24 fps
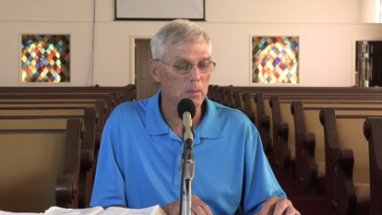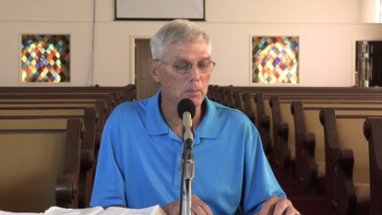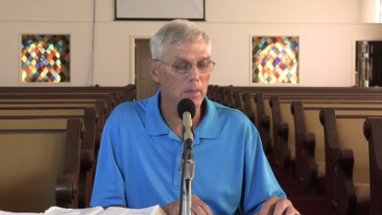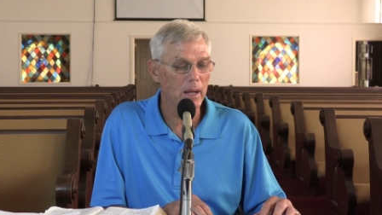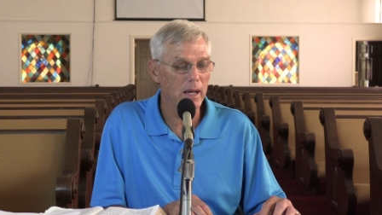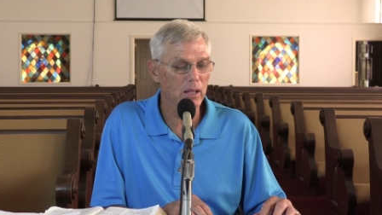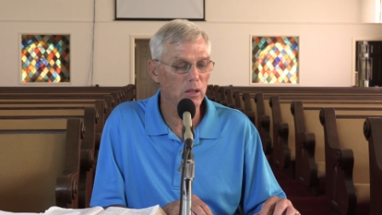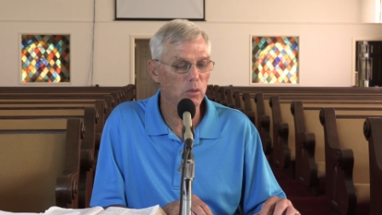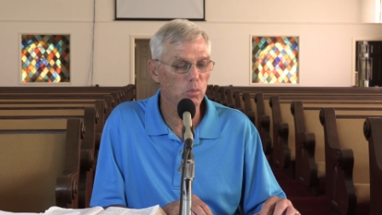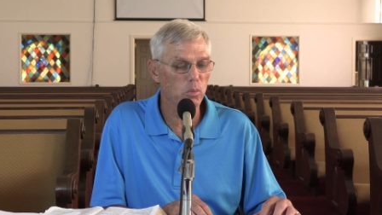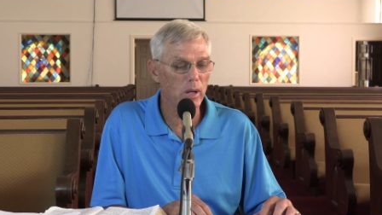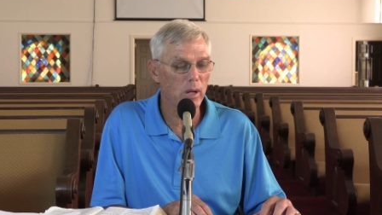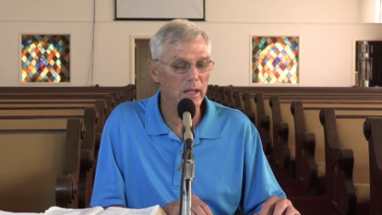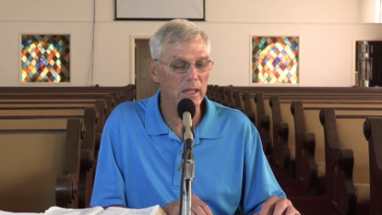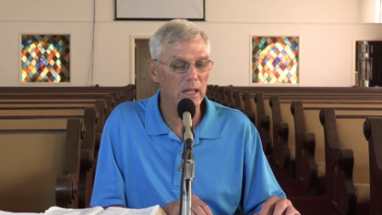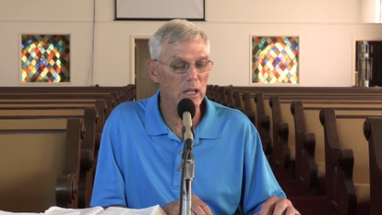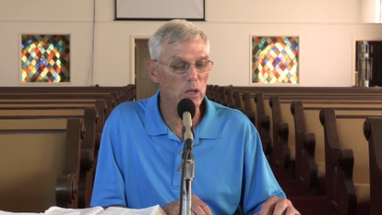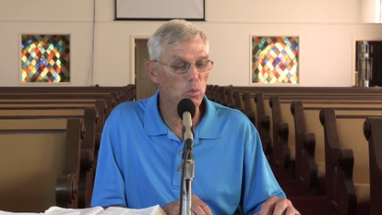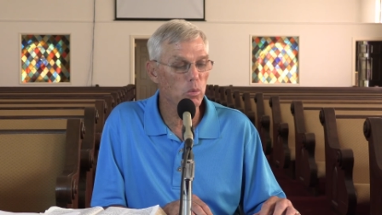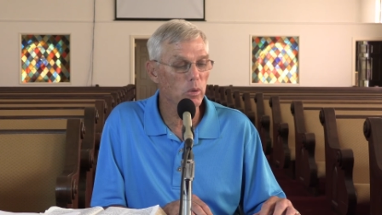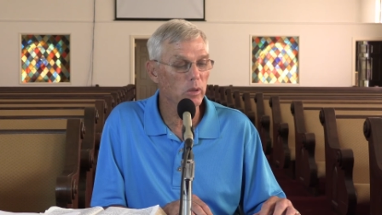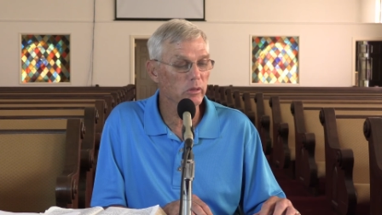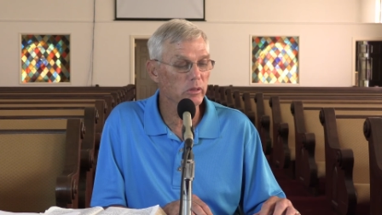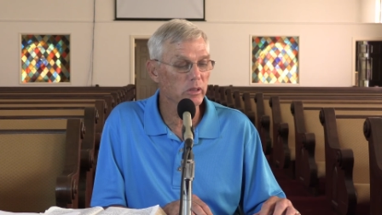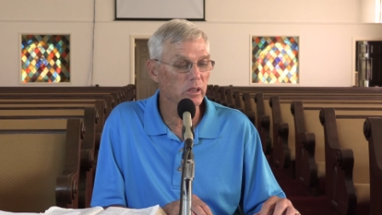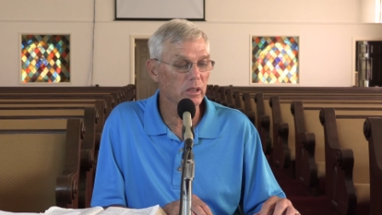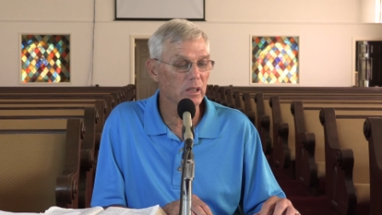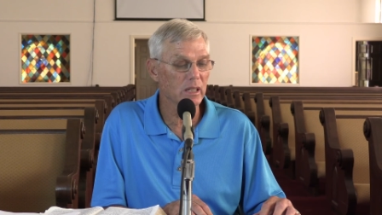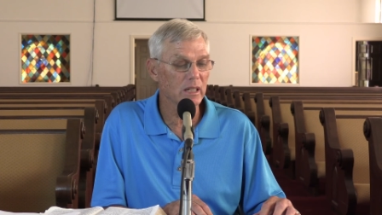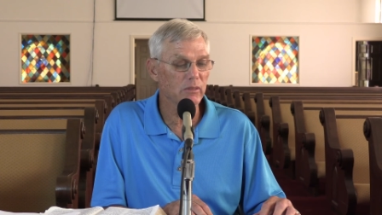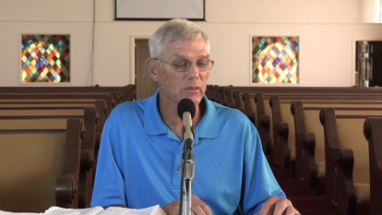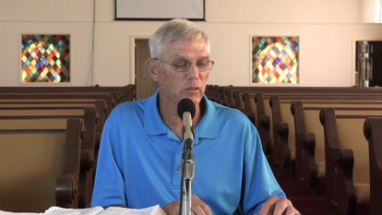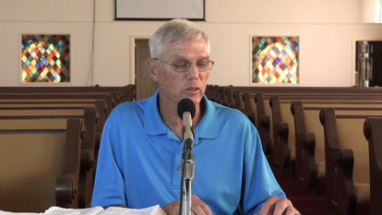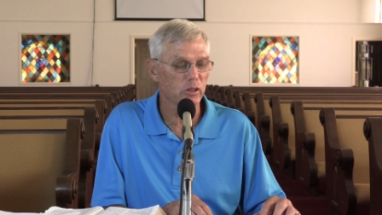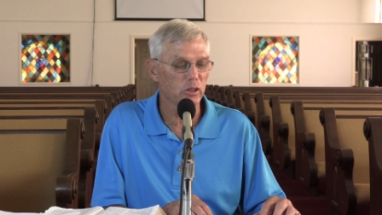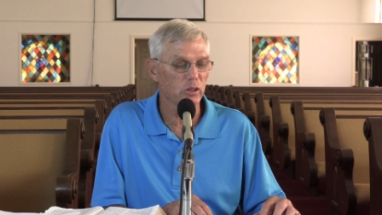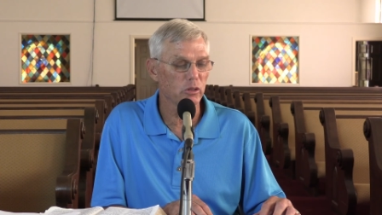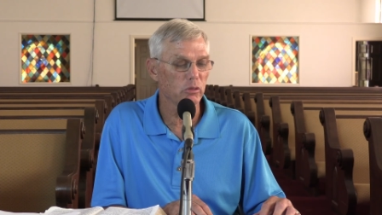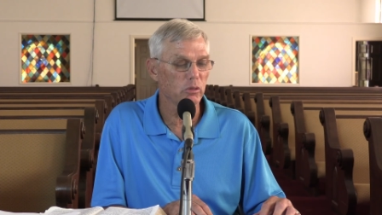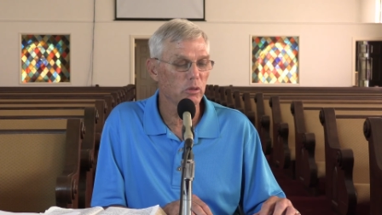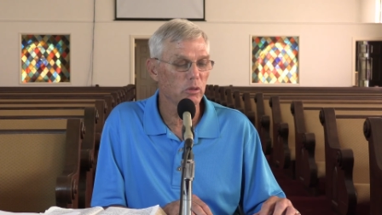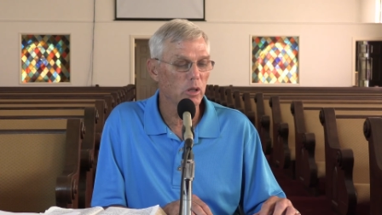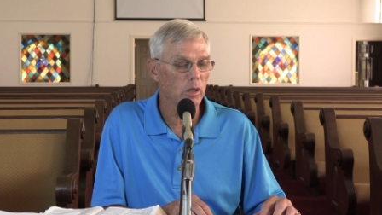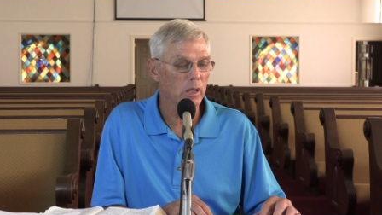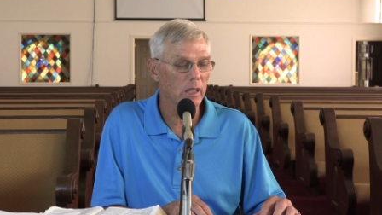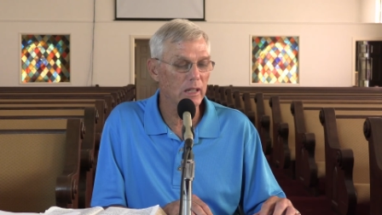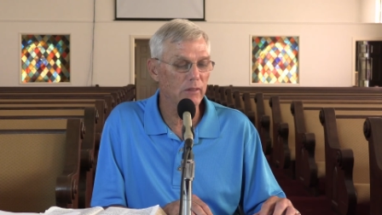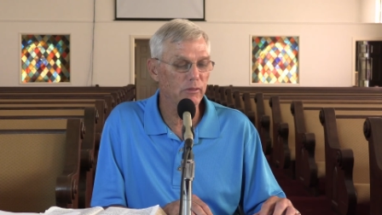By the way, he will deliver
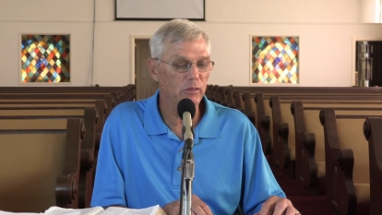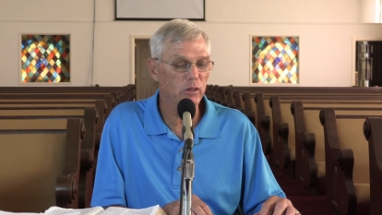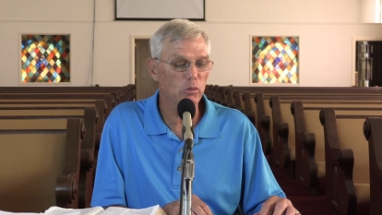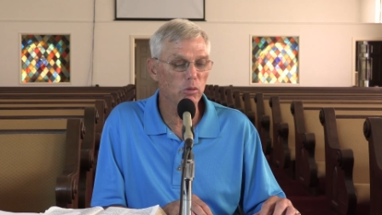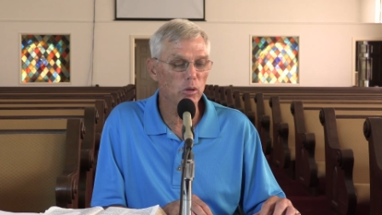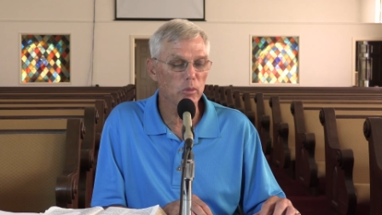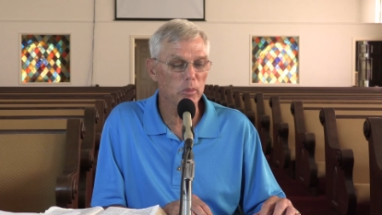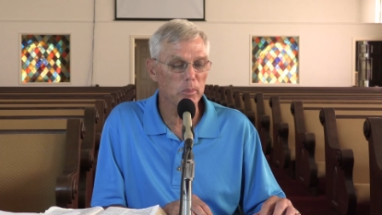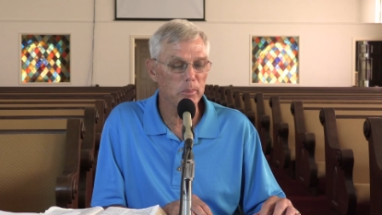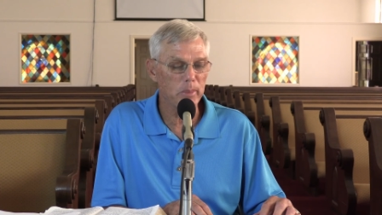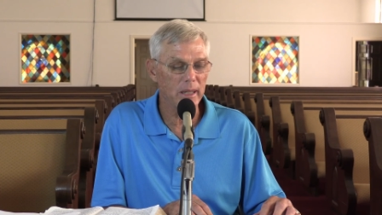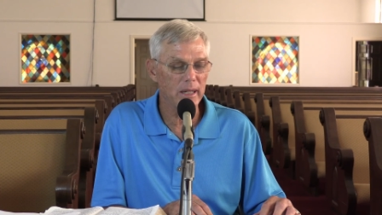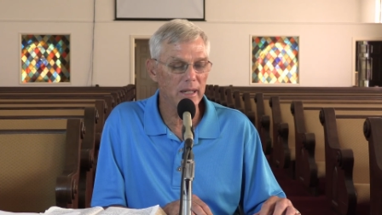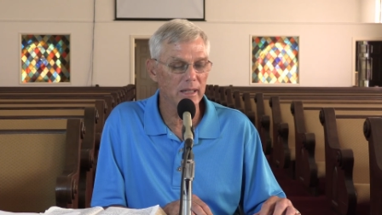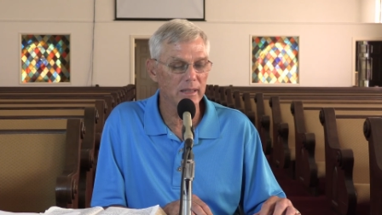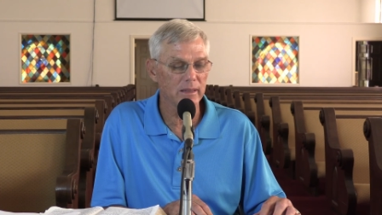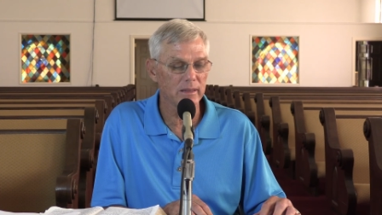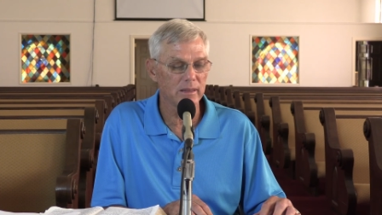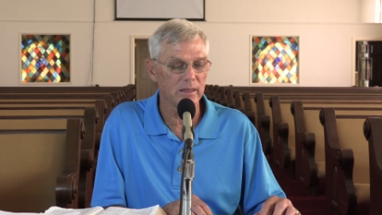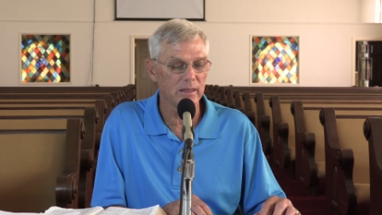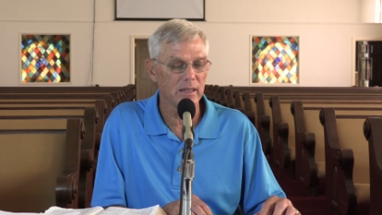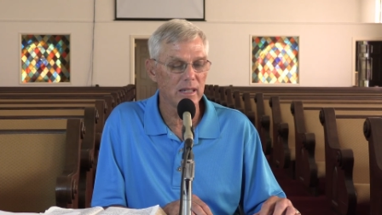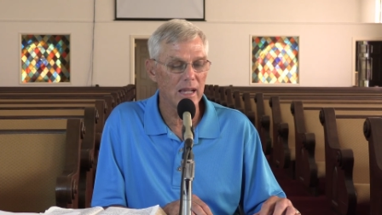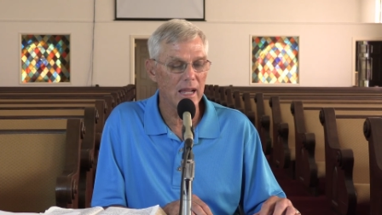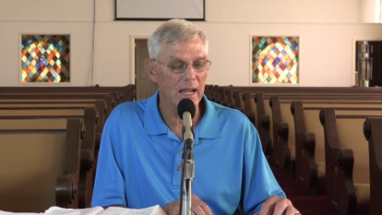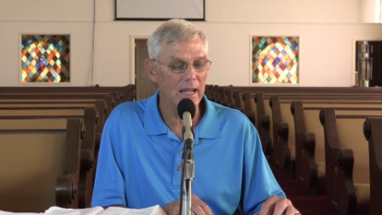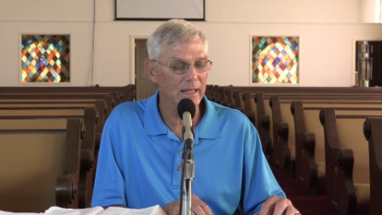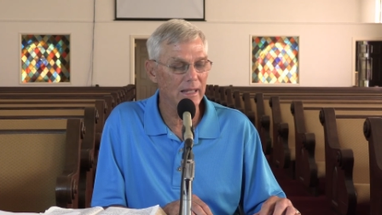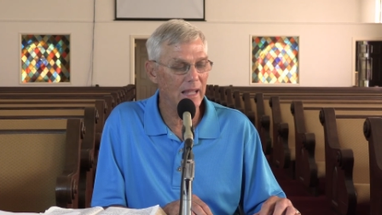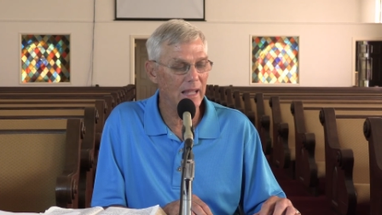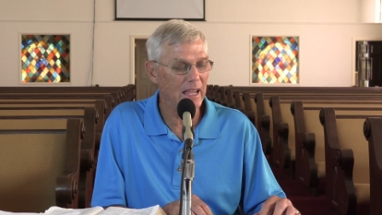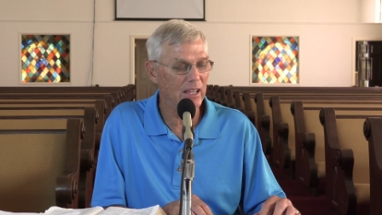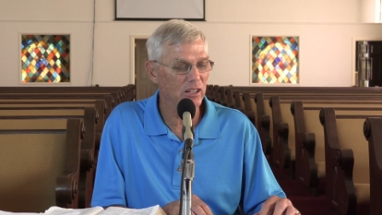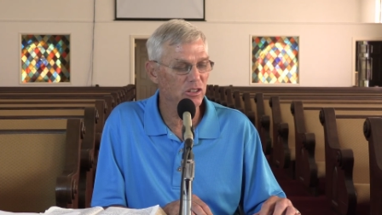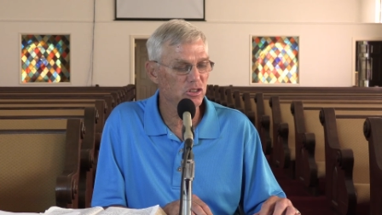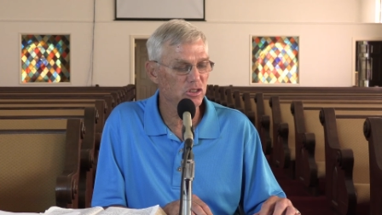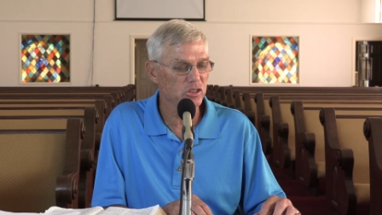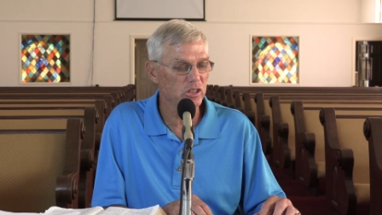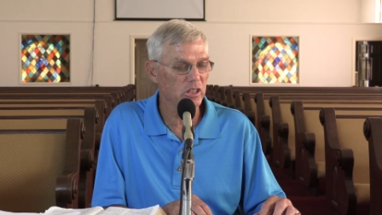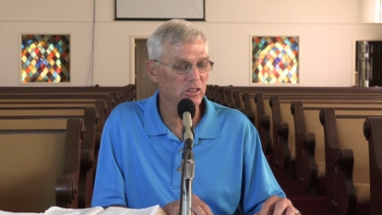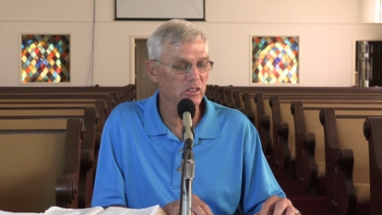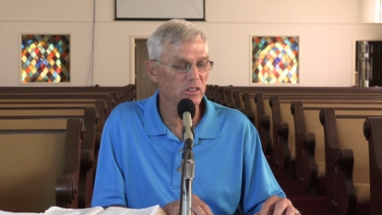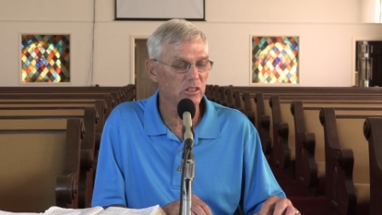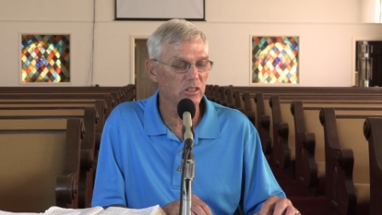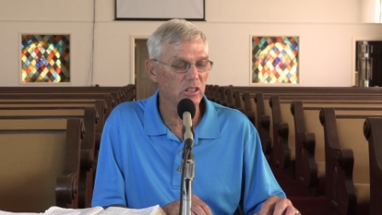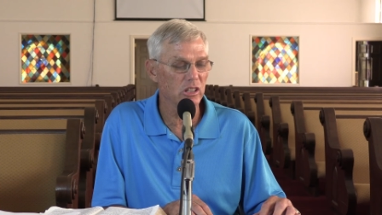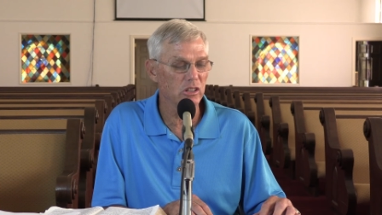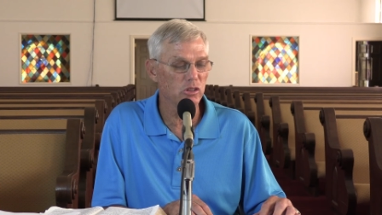you if you repent and ask
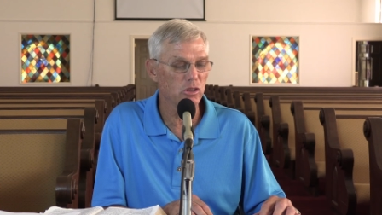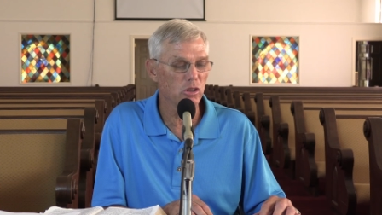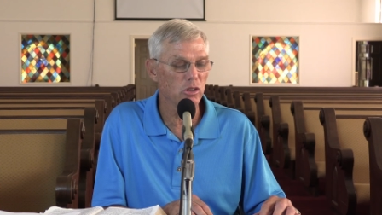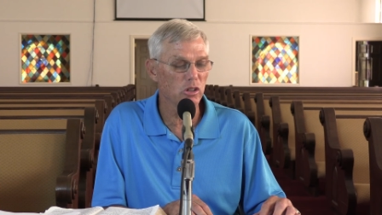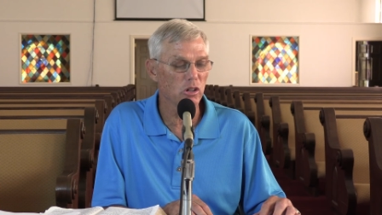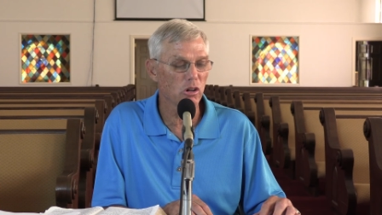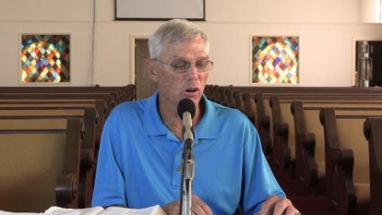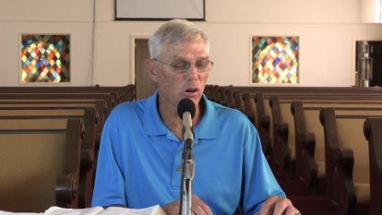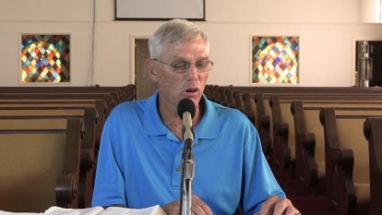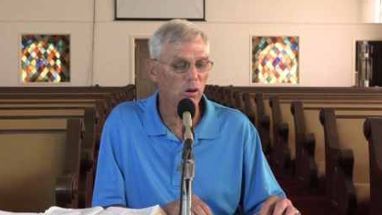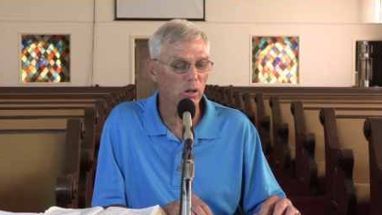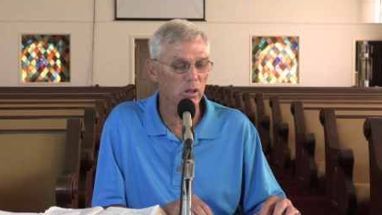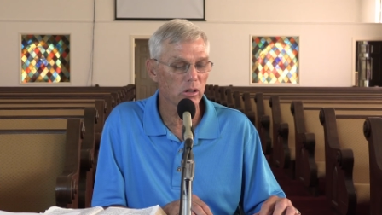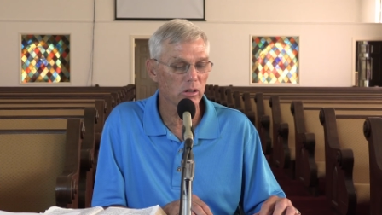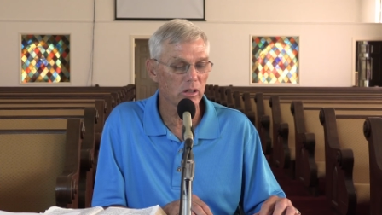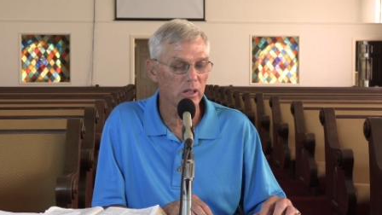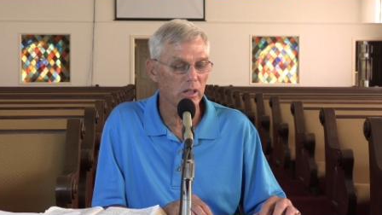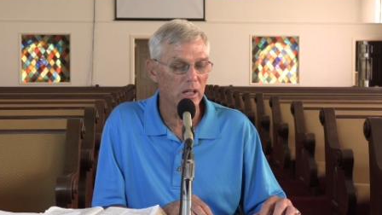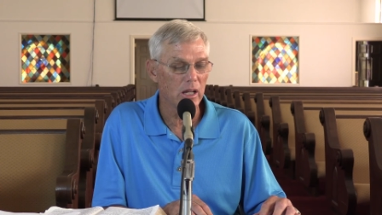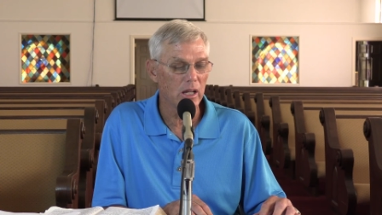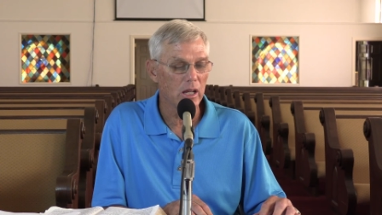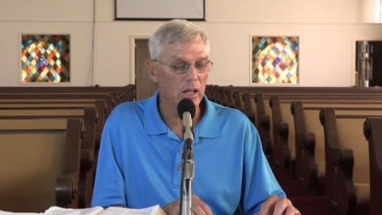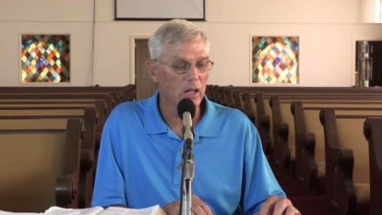Jesus into your heart.